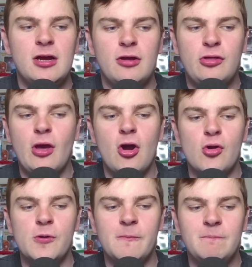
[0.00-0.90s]

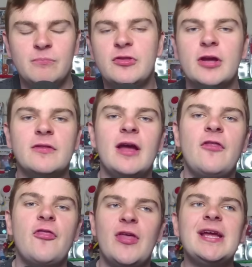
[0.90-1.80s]
So
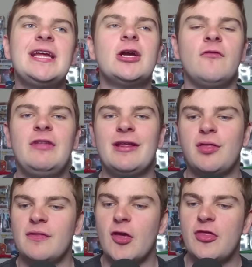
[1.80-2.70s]
the thinking of this,
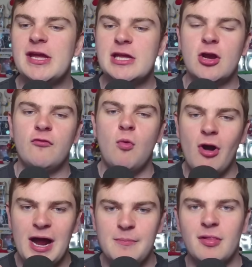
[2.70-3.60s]
and the thinking of
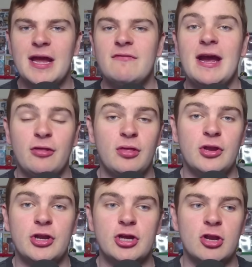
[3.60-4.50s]
why I believe
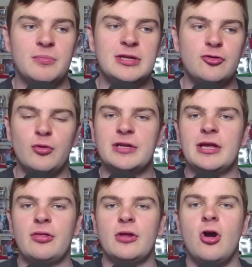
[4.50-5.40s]
Essendon are going to be doing
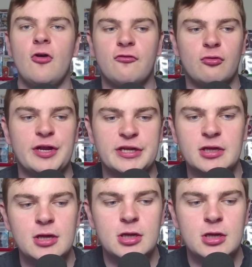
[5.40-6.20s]
this and offering